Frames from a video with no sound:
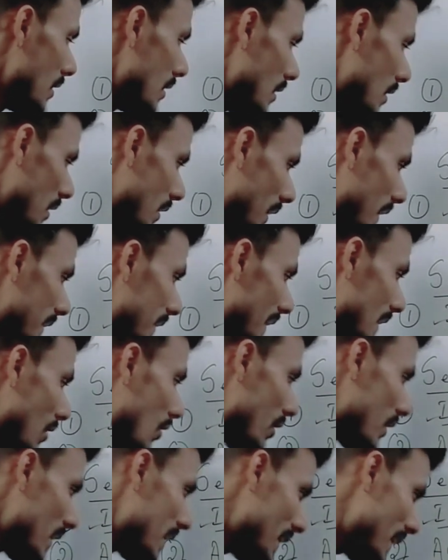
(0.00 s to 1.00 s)
and then
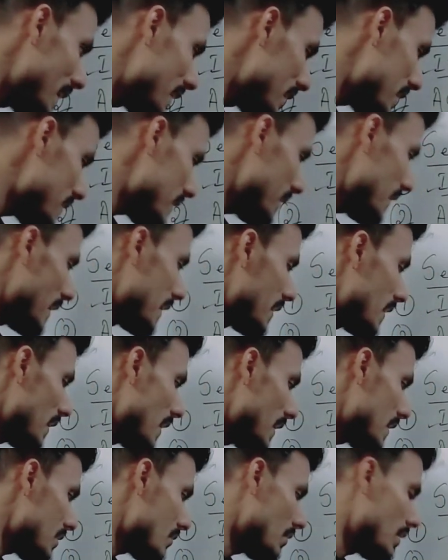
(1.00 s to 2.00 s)
organization, and the
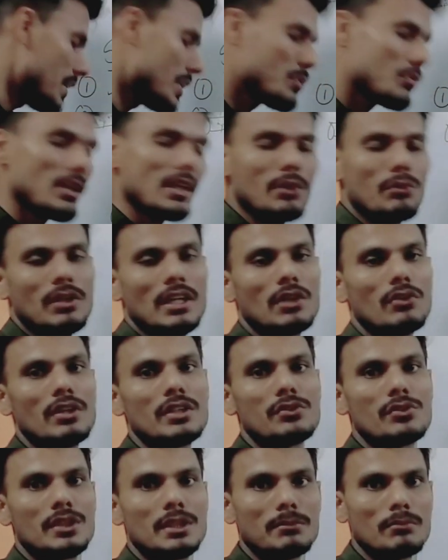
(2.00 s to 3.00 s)
last one is where we are
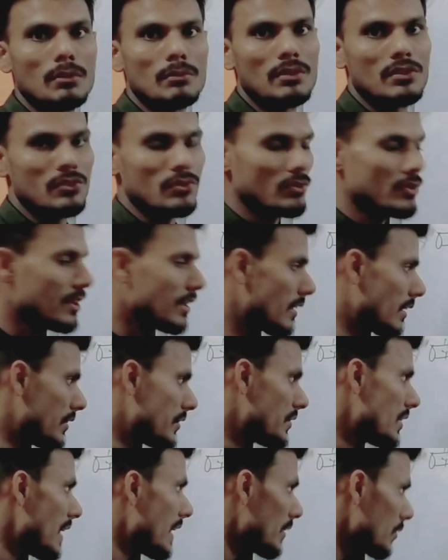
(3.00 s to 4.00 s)
going to remove the surgical
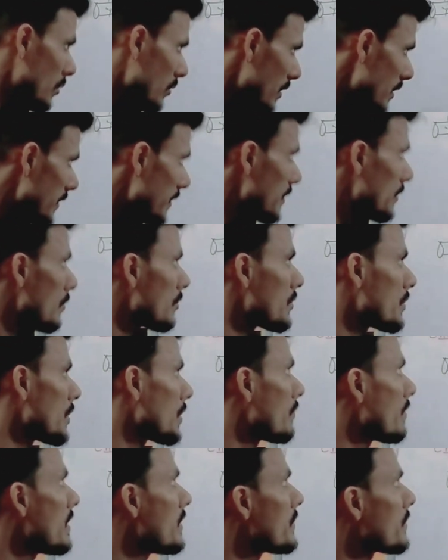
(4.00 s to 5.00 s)
tract. So this is just
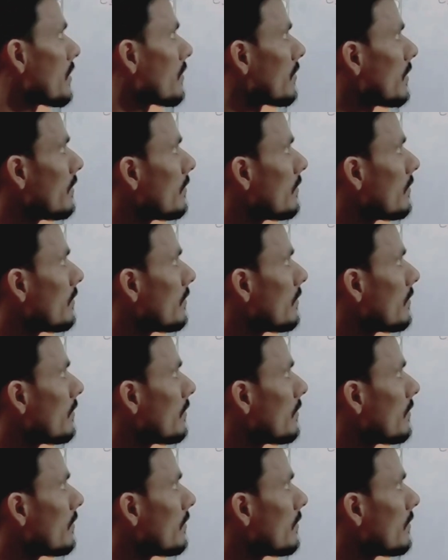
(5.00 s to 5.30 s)
sequence of